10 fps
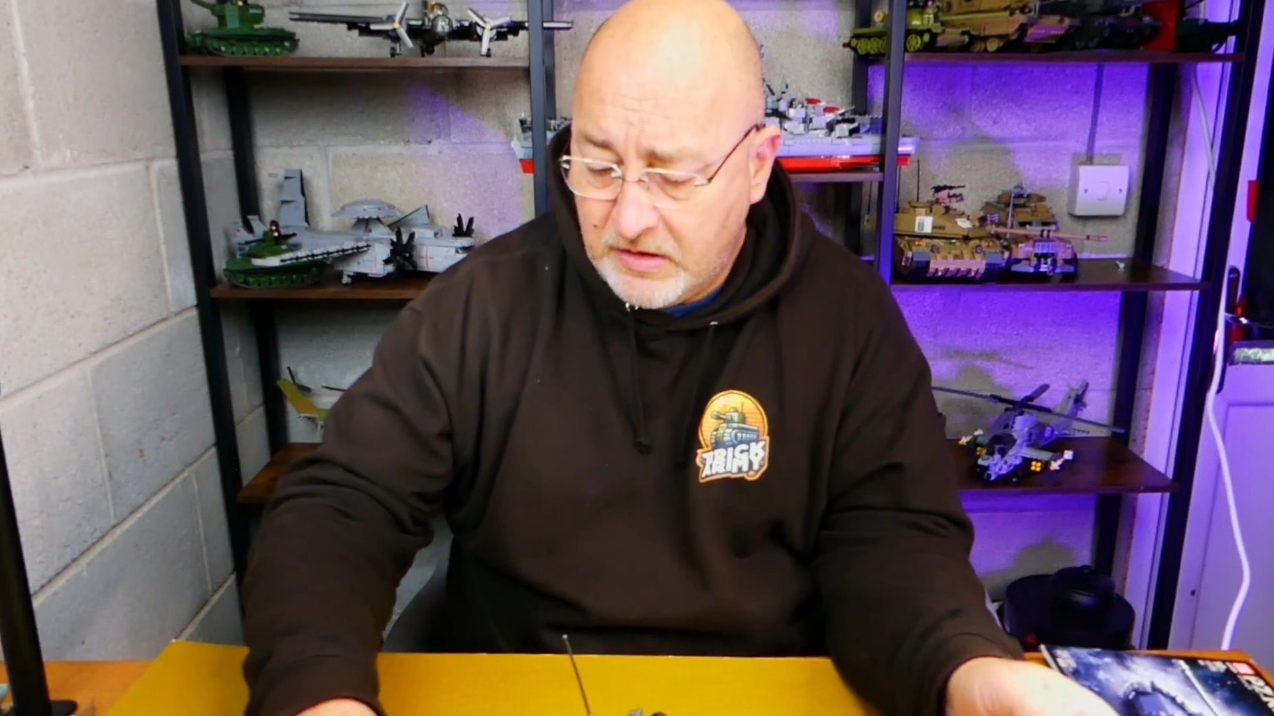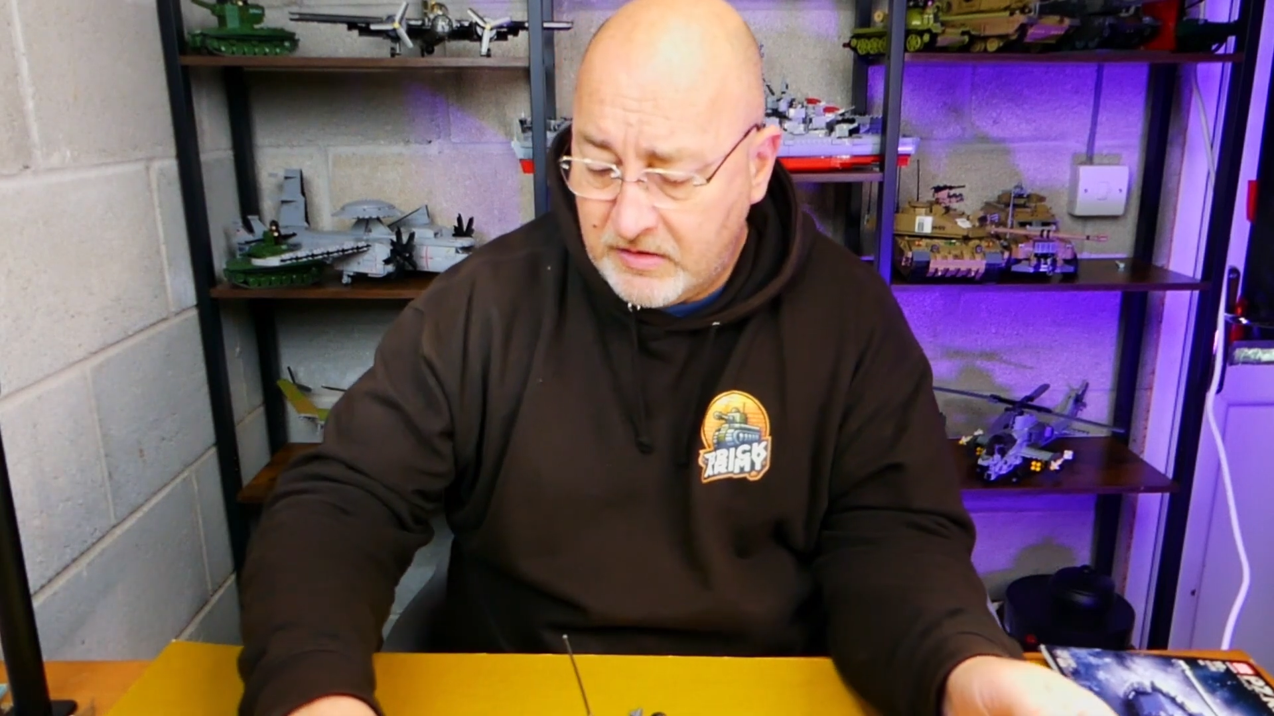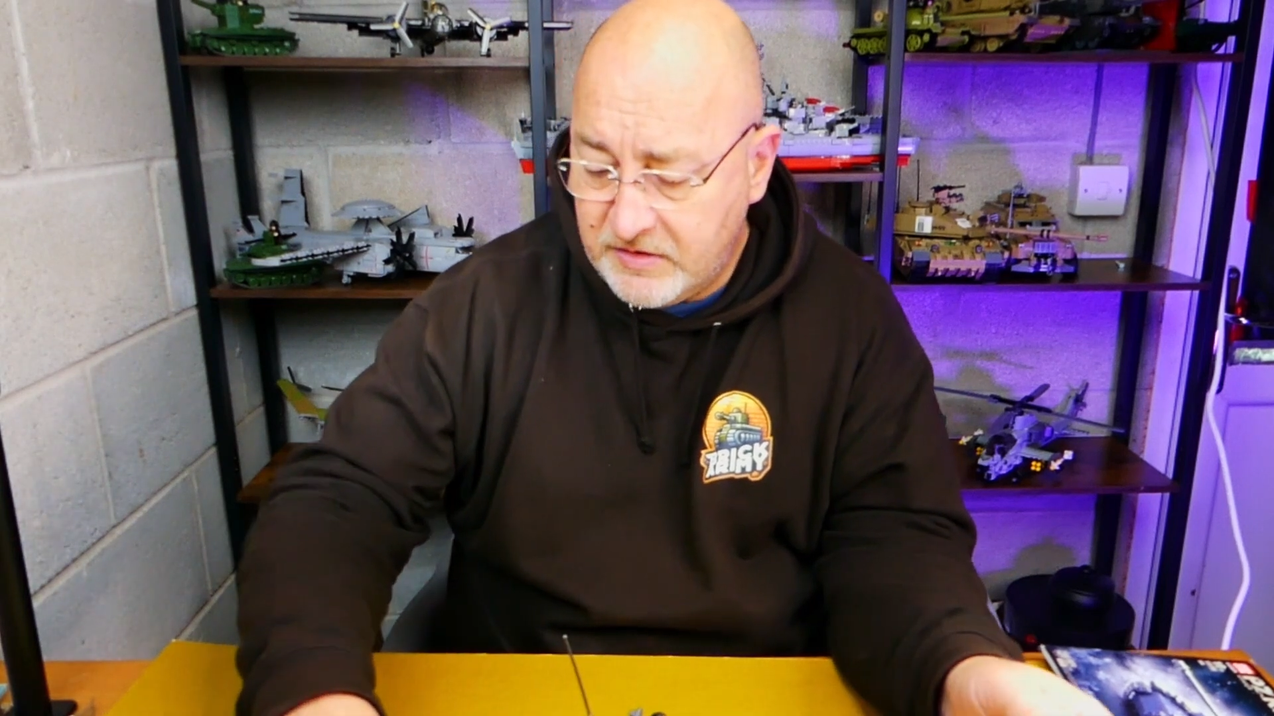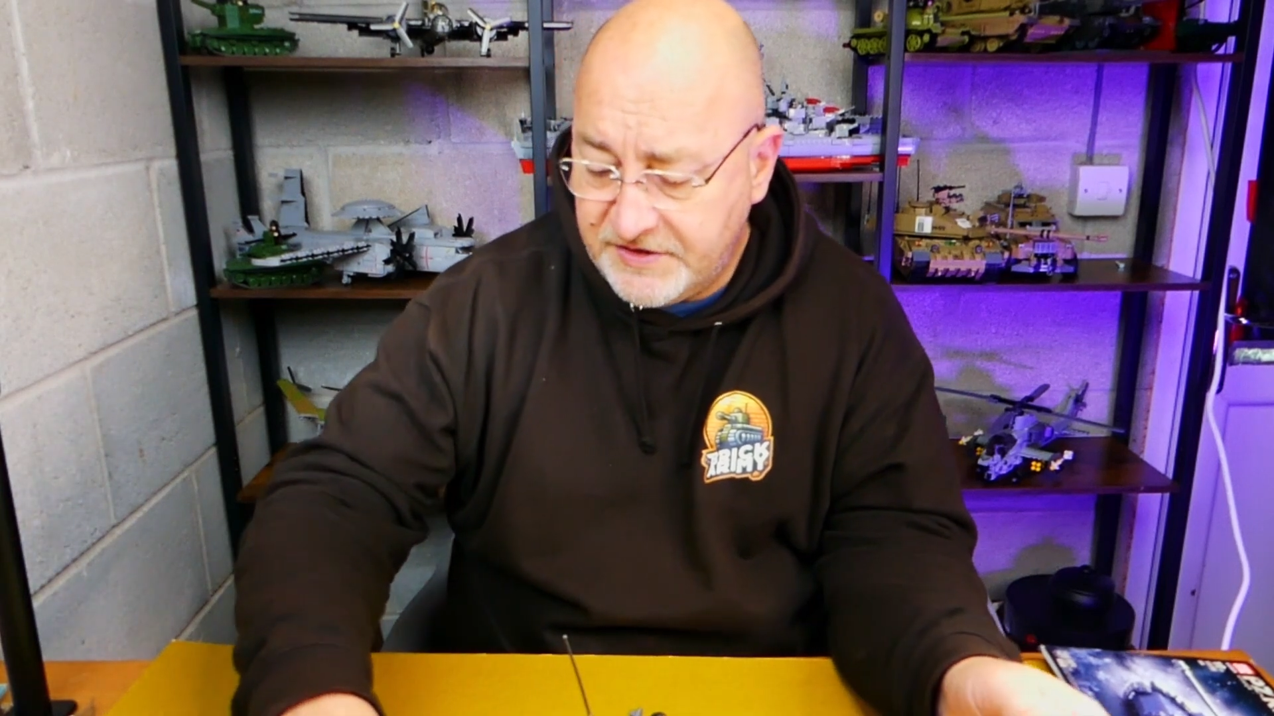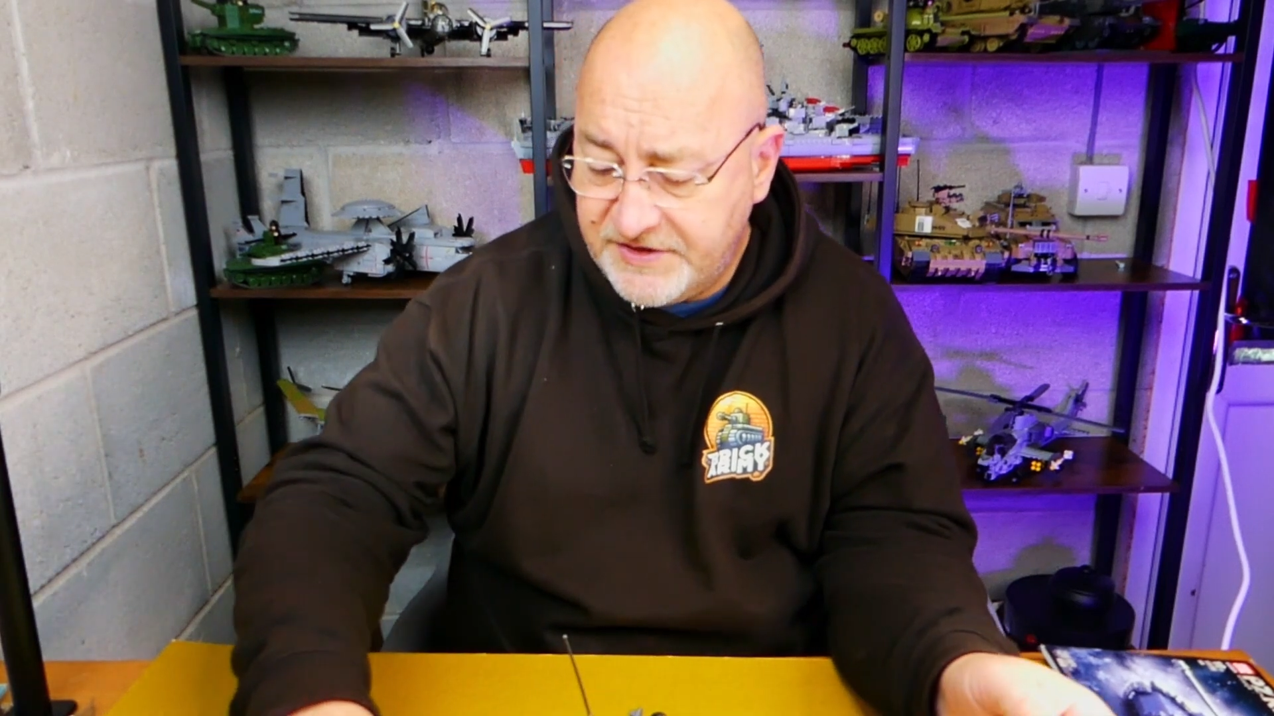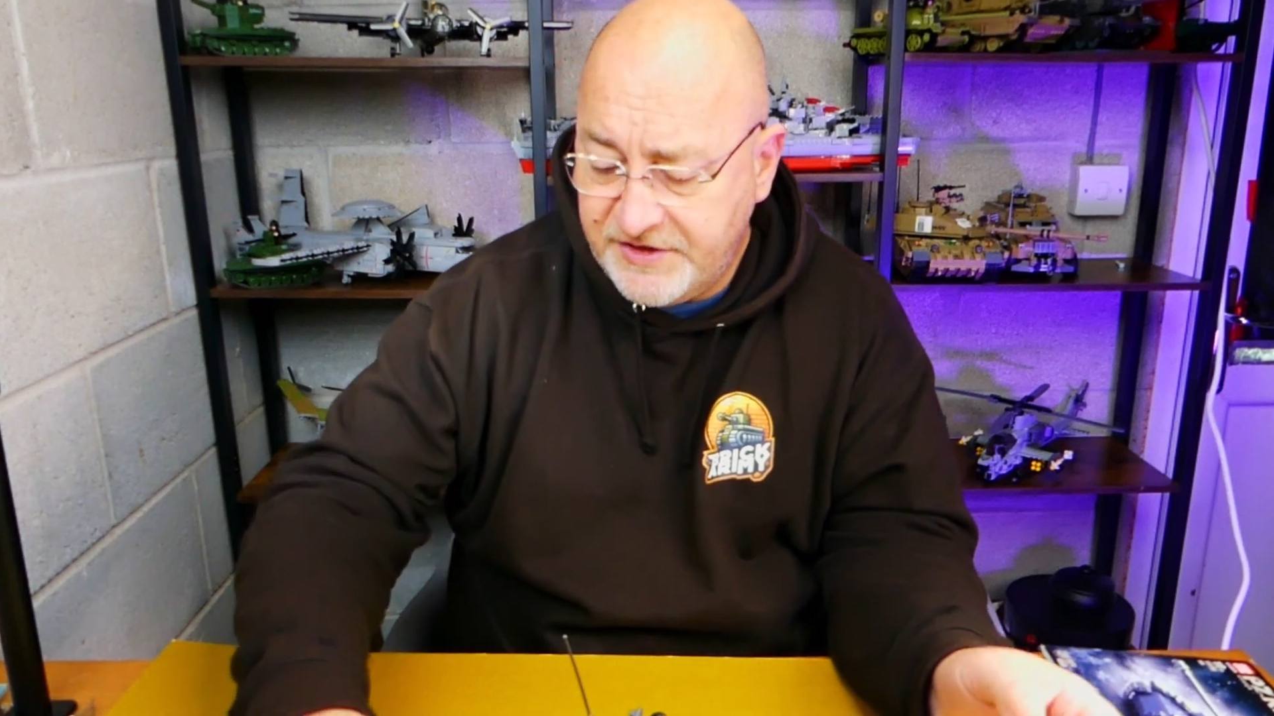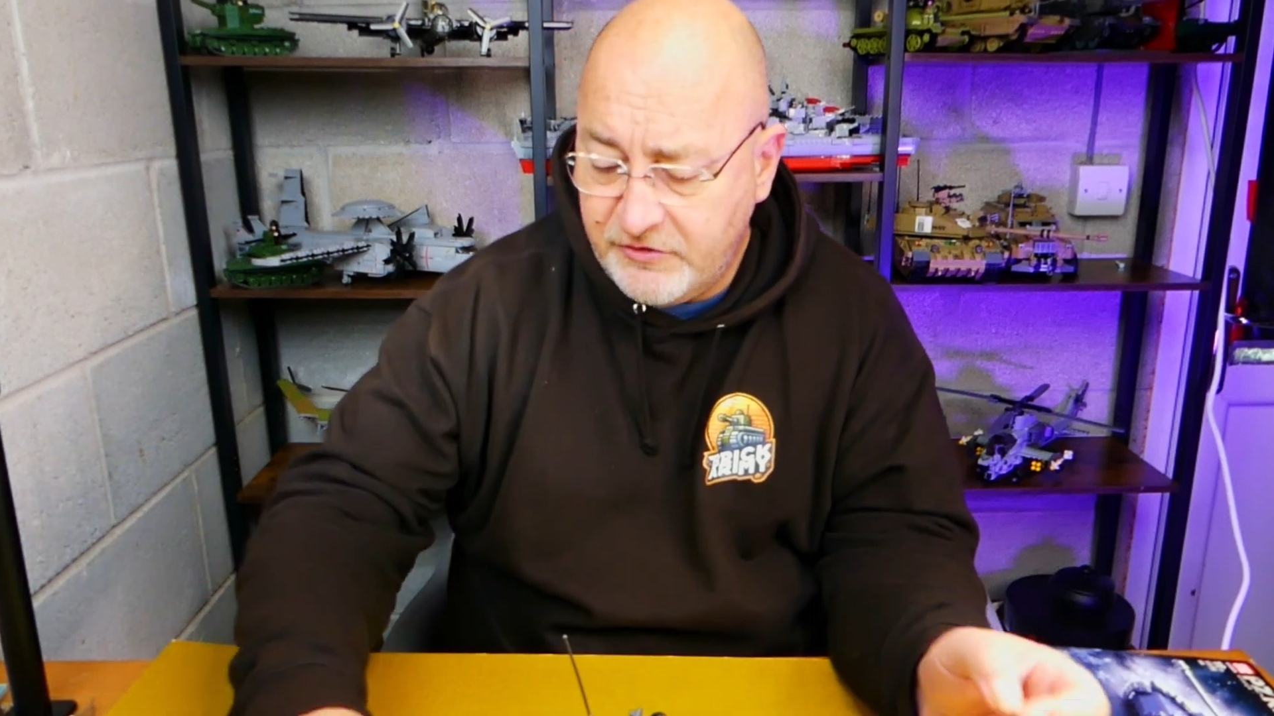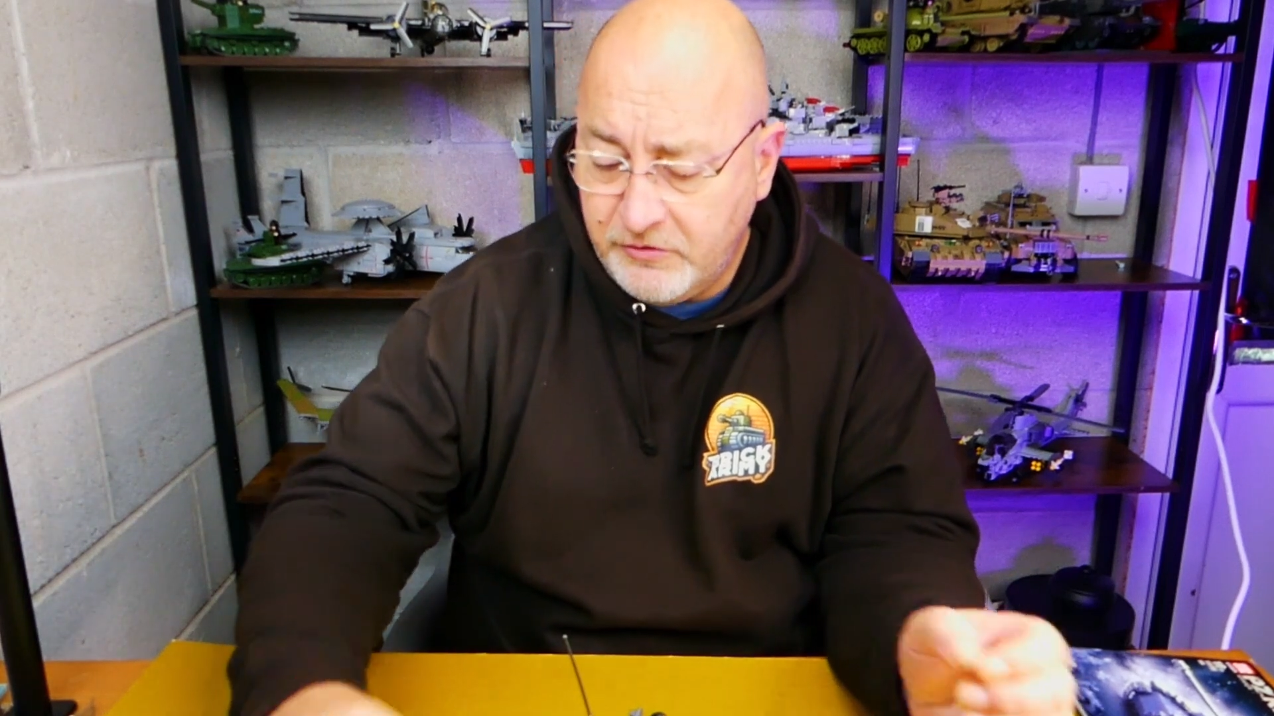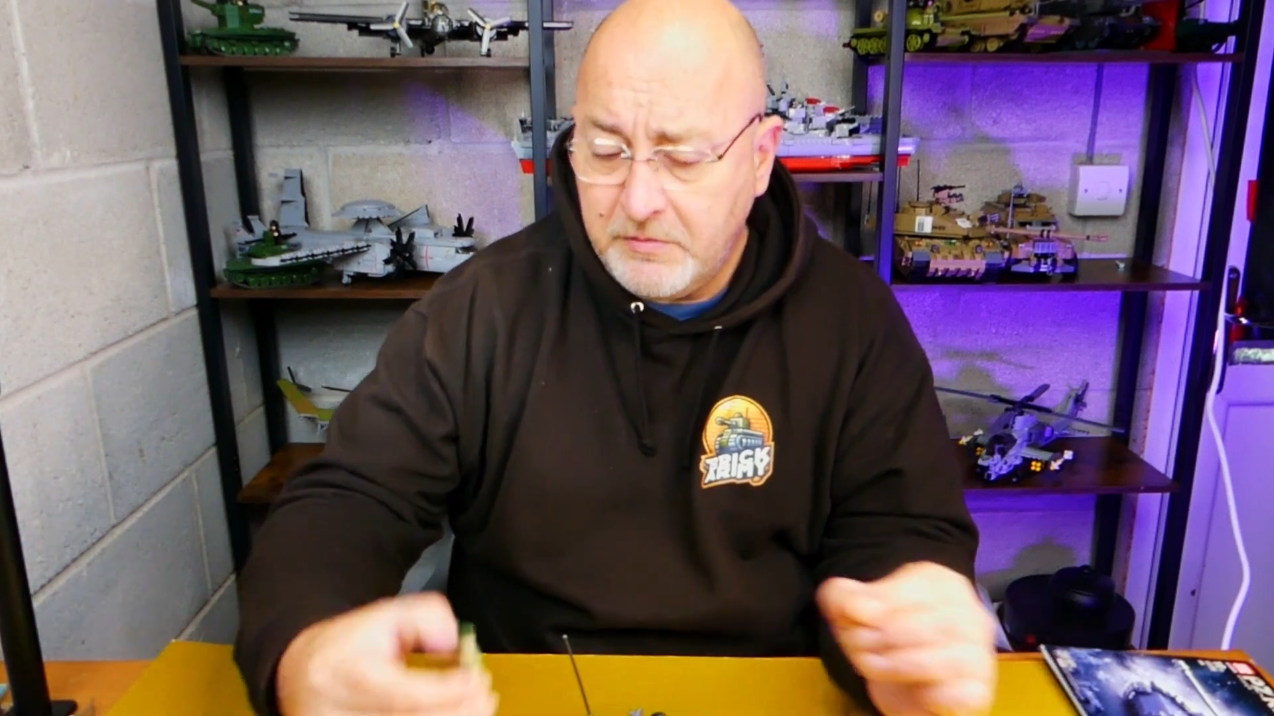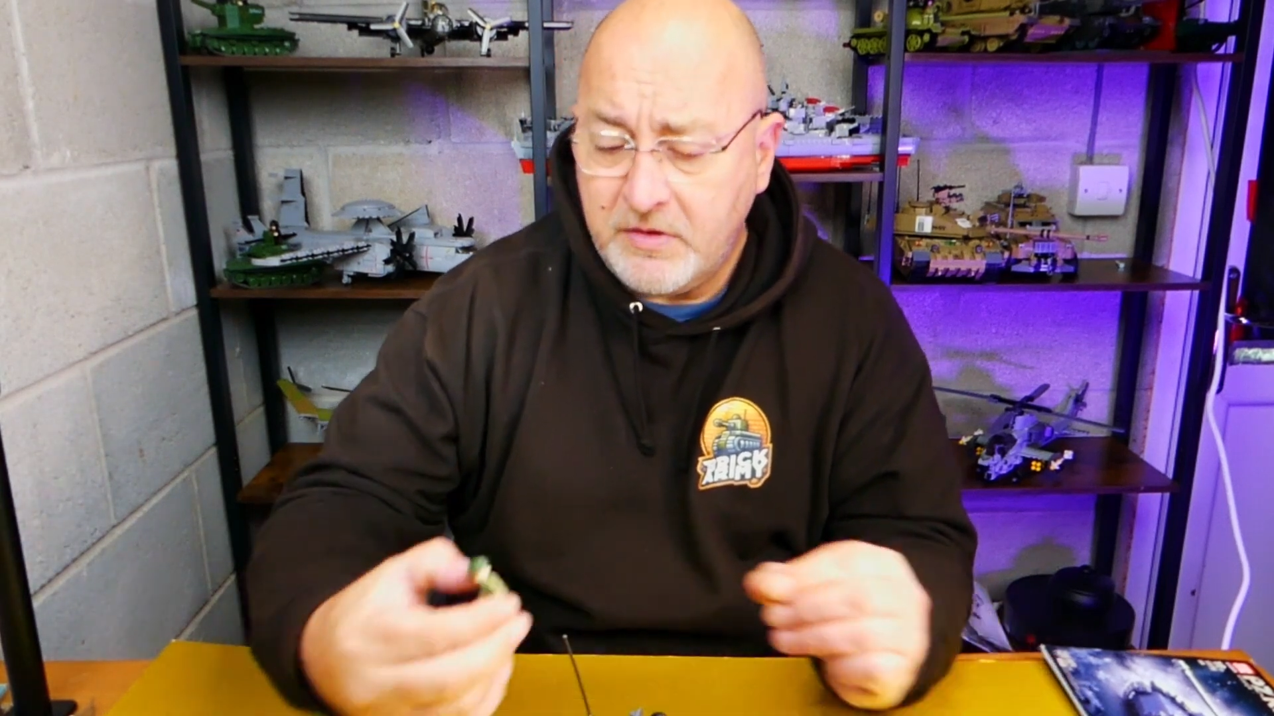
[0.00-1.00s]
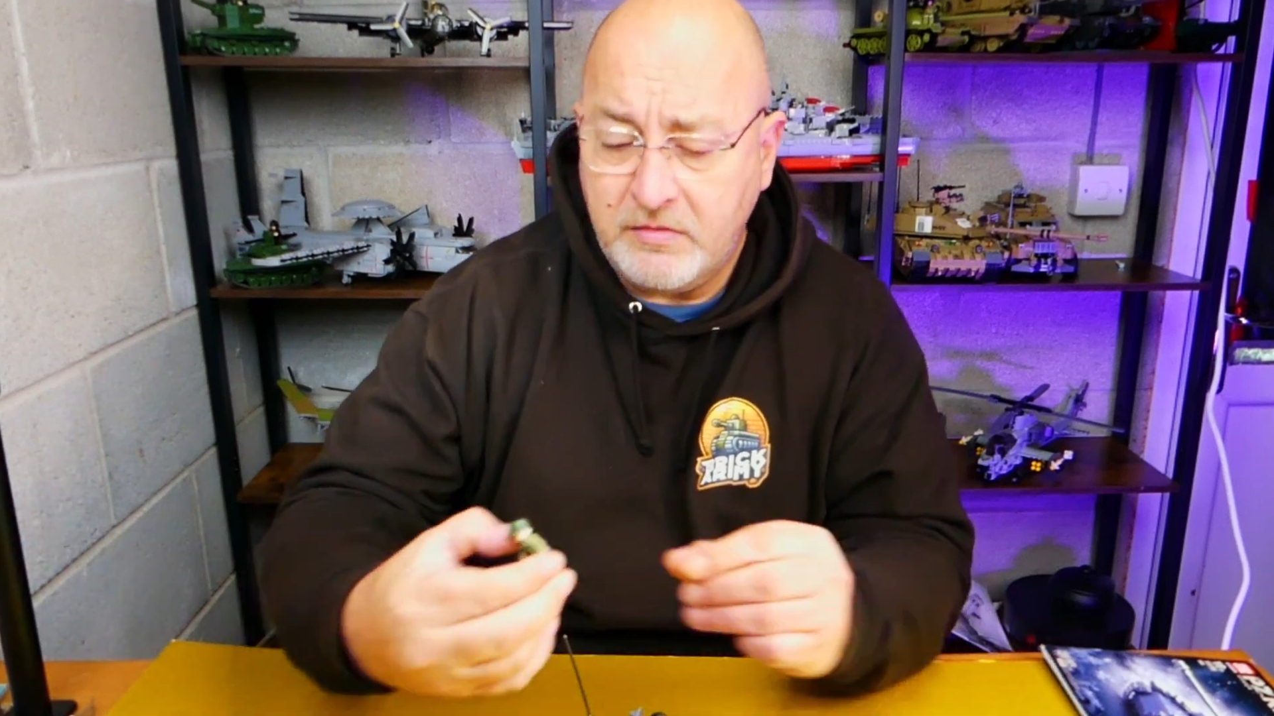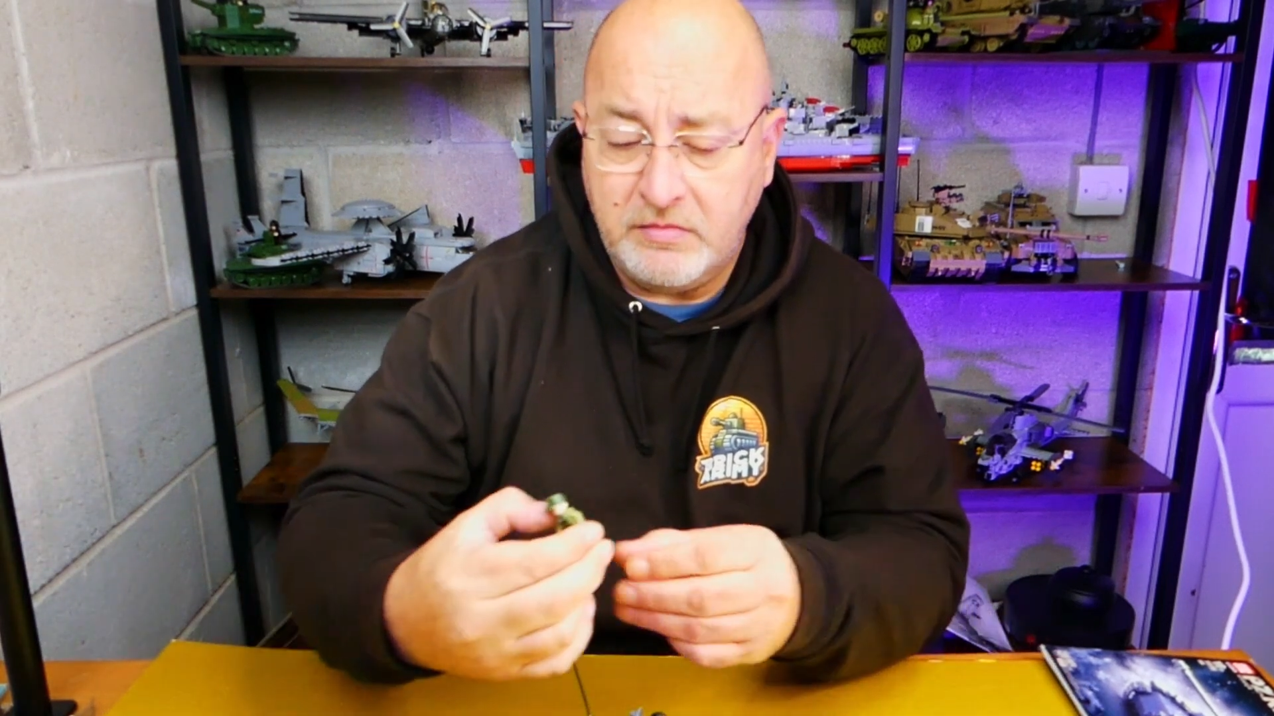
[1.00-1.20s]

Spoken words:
I assume